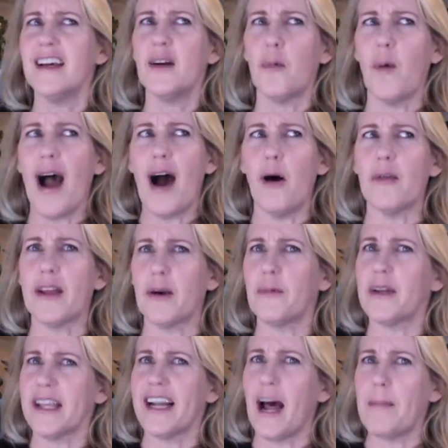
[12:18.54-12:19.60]
wow, they're
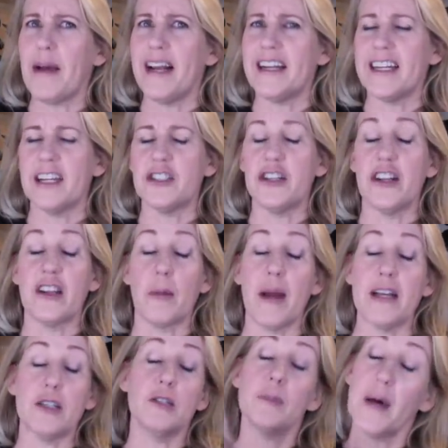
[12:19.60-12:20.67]
really not paying attention to their
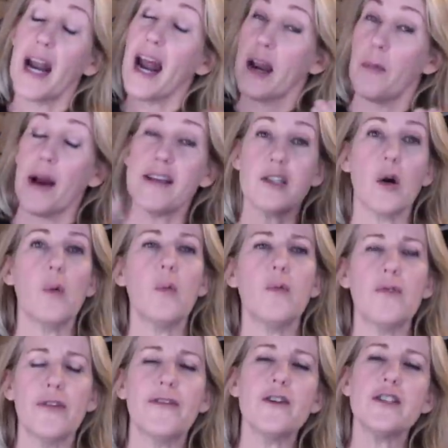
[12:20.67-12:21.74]
patients. But anyway, so
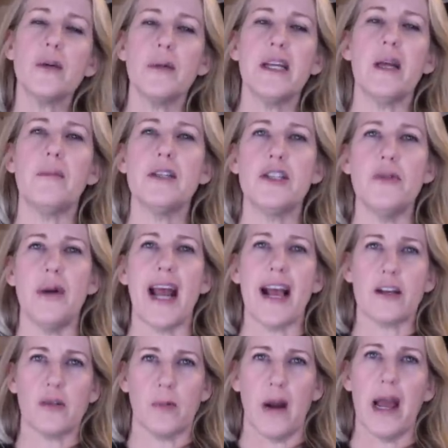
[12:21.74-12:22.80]
the first thing we did was do an
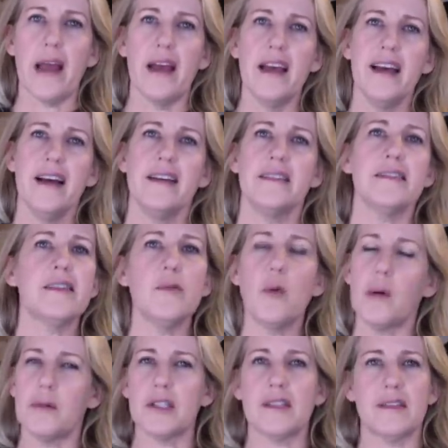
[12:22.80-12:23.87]
x-ray to see
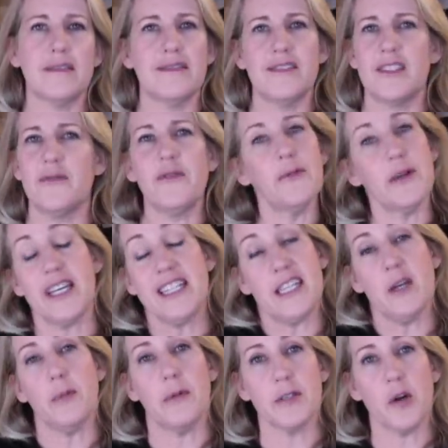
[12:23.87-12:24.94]
if we could
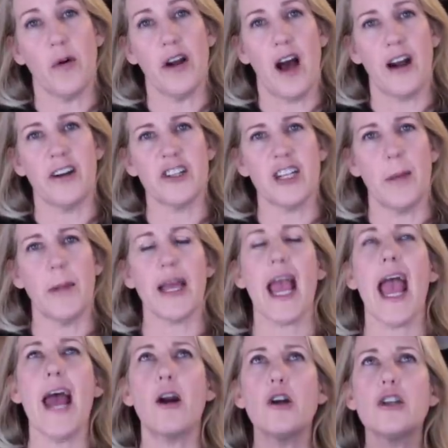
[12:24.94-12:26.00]
see what was going on in her stomach.
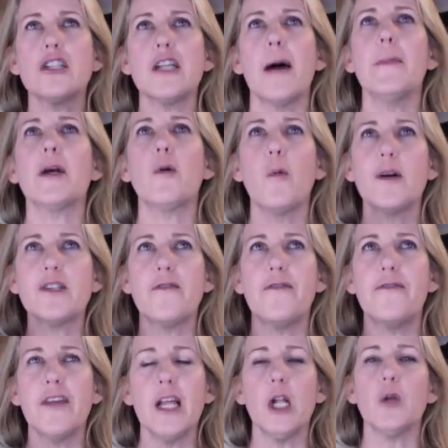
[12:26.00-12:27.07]
And her stomach was
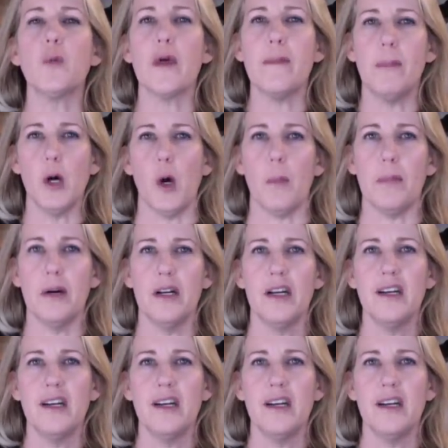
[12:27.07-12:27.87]
filled with poop.